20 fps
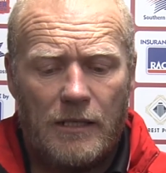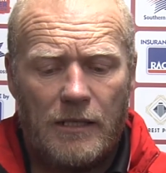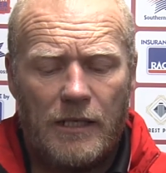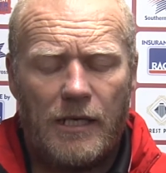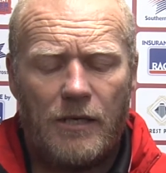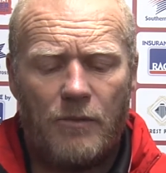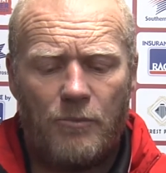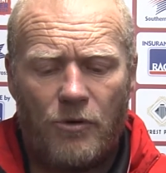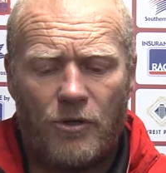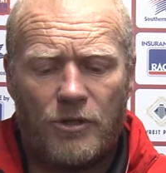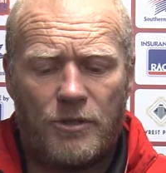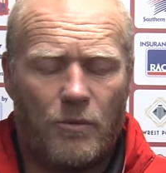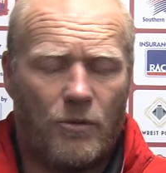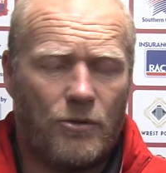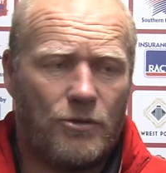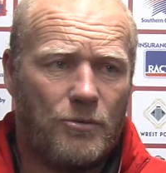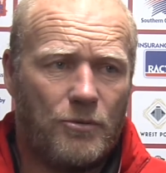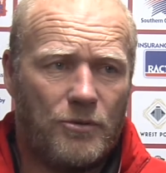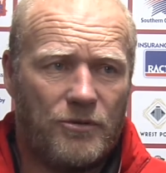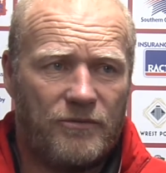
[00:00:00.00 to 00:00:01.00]
Yeah, Bryce
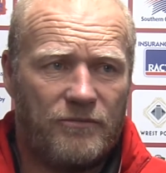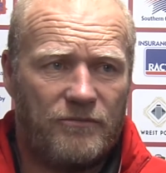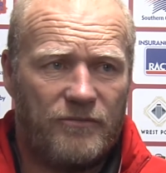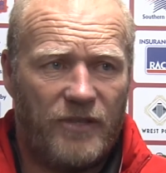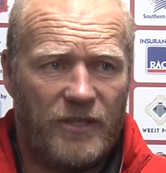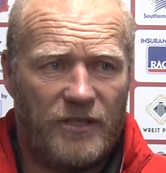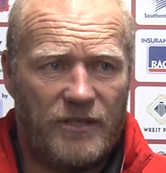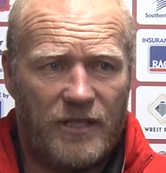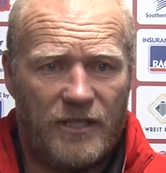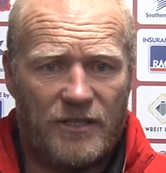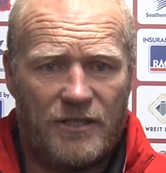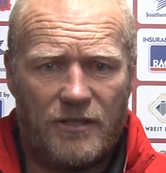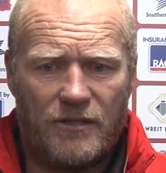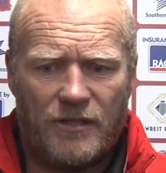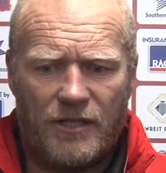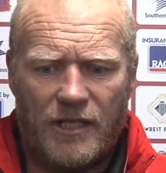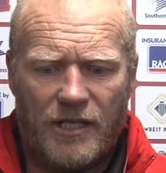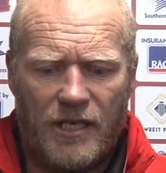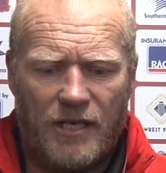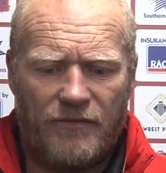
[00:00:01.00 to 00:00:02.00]
Walsh was fantastic. I
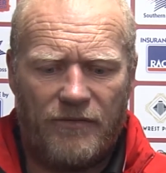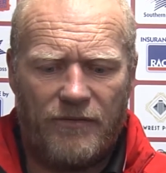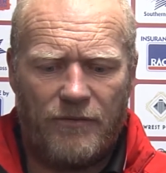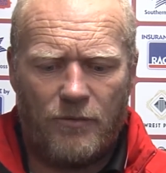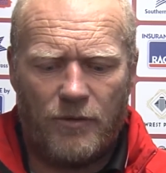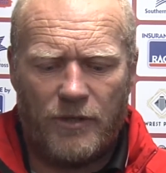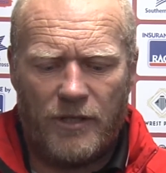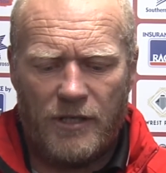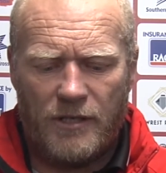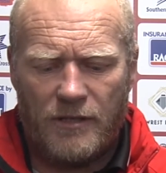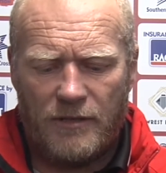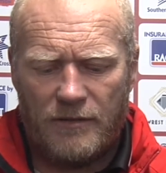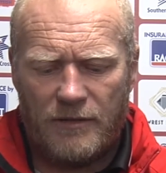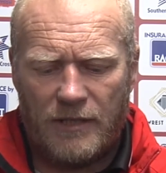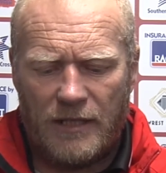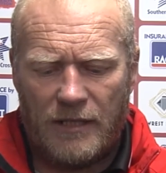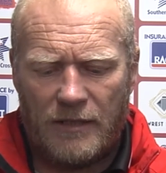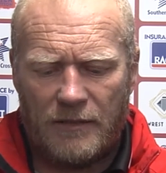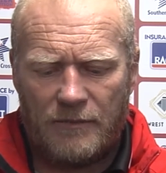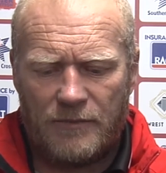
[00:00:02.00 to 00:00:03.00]
think he had 40
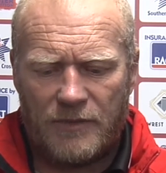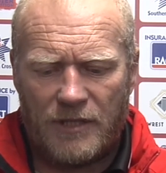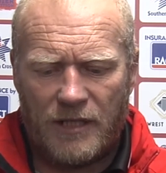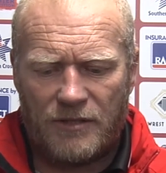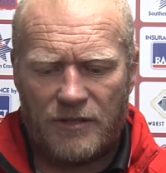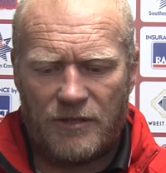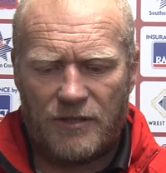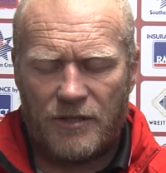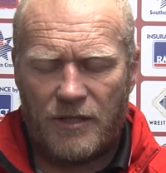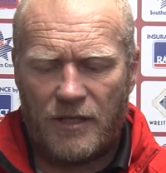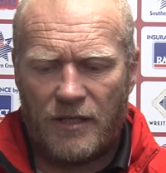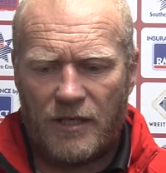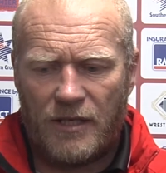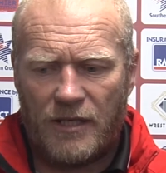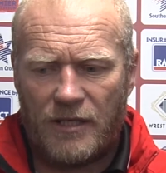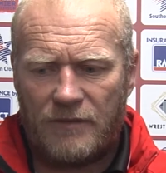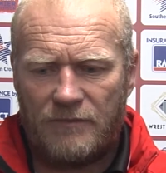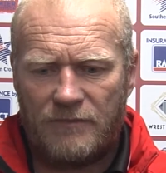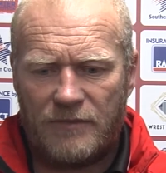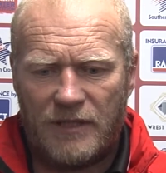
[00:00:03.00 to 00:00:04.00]
um, touches today
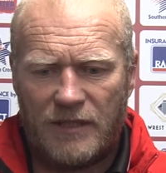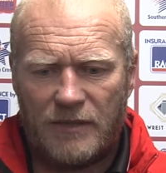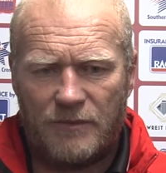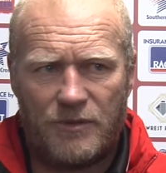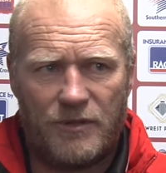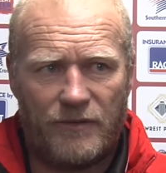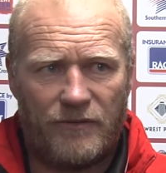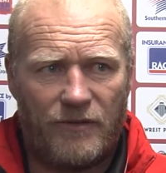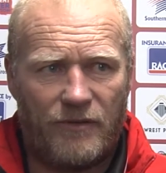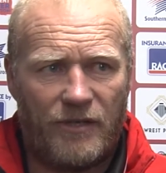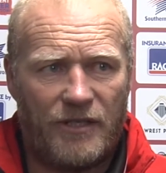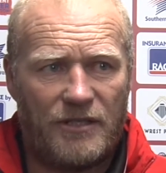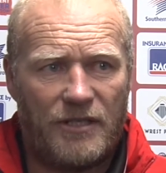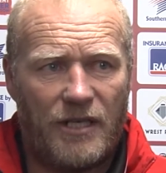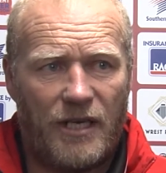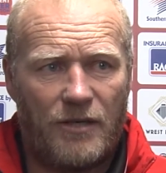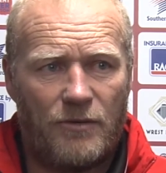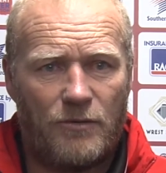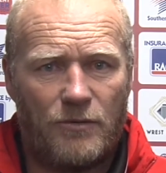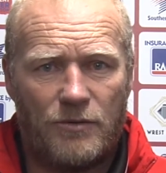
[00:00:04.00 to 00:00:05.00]
and um, seven or eight
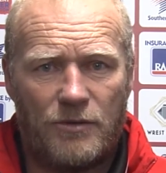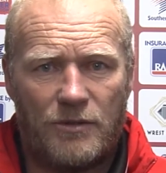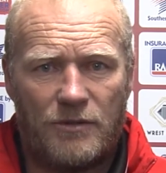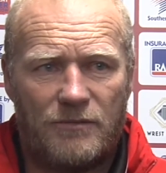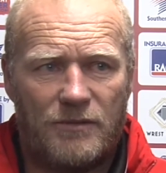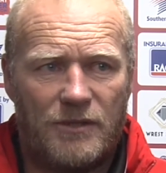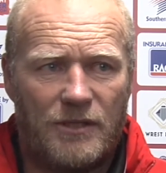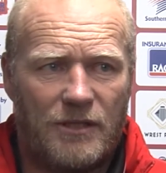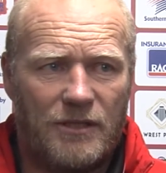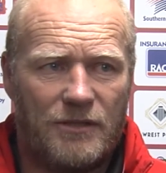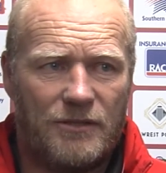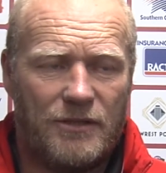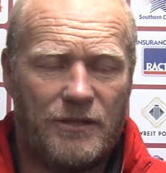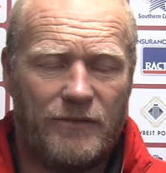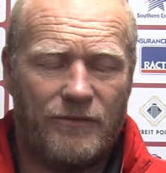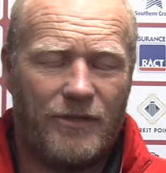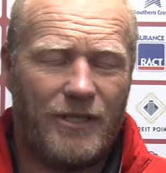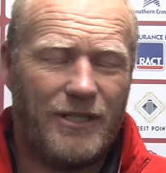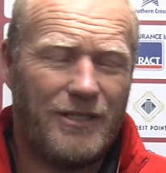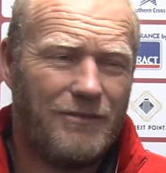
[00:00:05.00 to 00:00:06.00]
tackles and you know
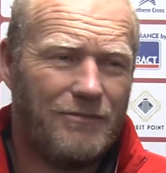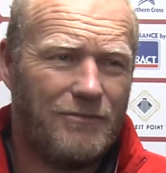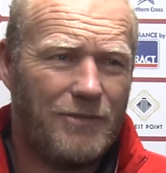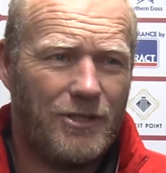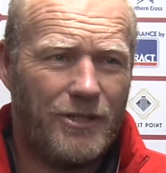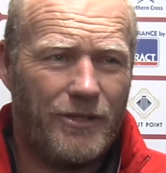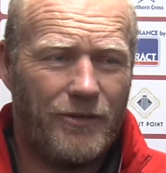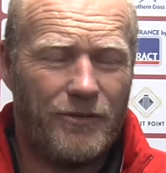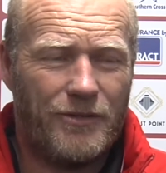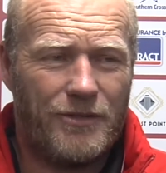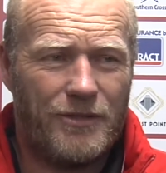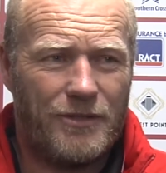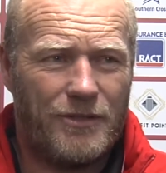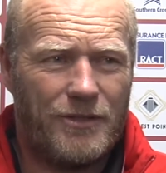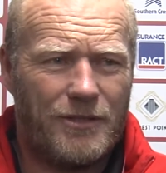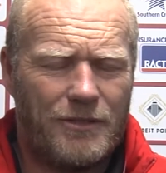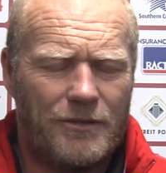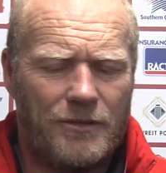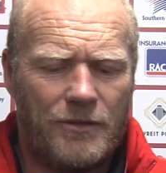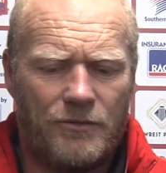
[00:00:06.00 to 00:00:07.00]
seven or eight clearances.
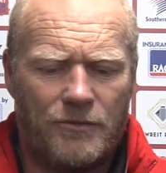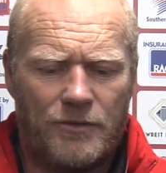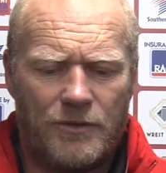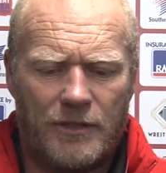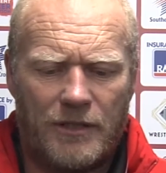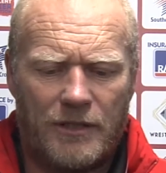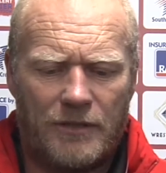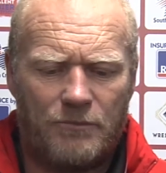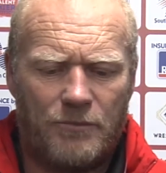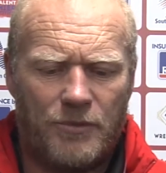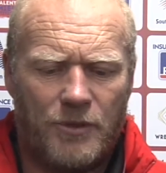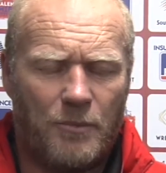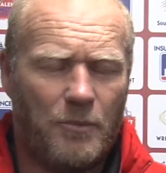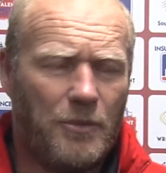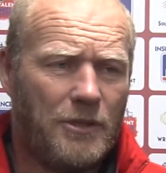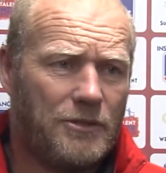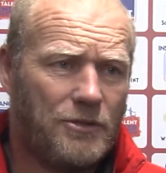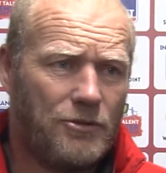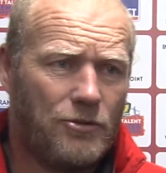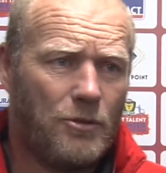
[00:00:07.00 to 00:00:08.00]
So he was uh, pretty
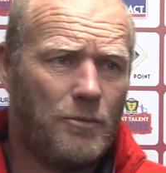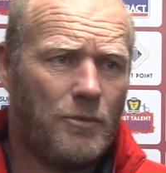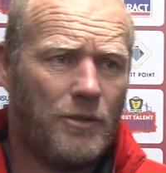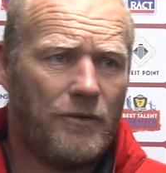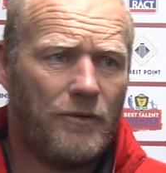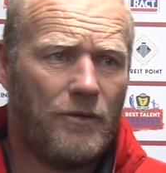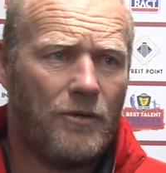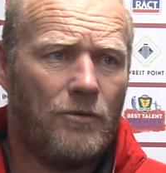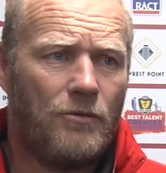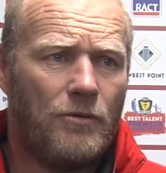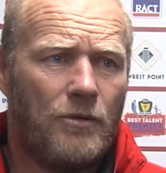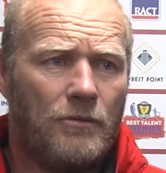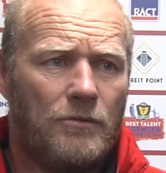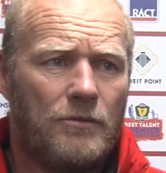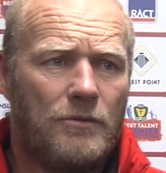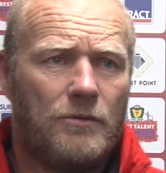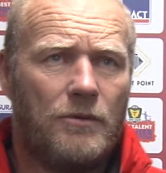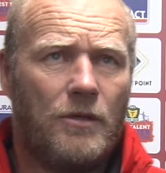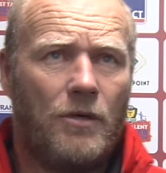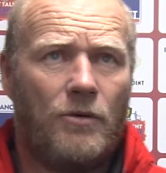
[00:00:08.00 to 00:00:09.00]
much dominant the whole
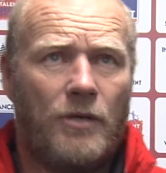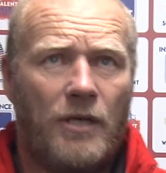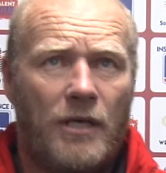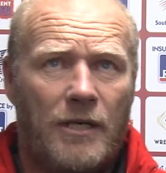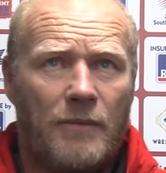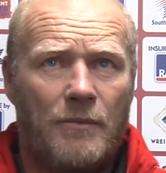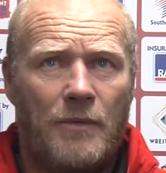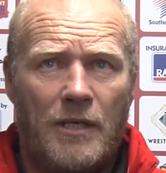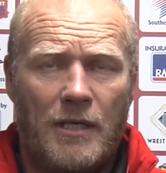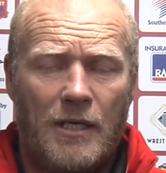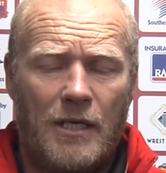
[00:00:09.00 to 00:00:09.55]
the whole game.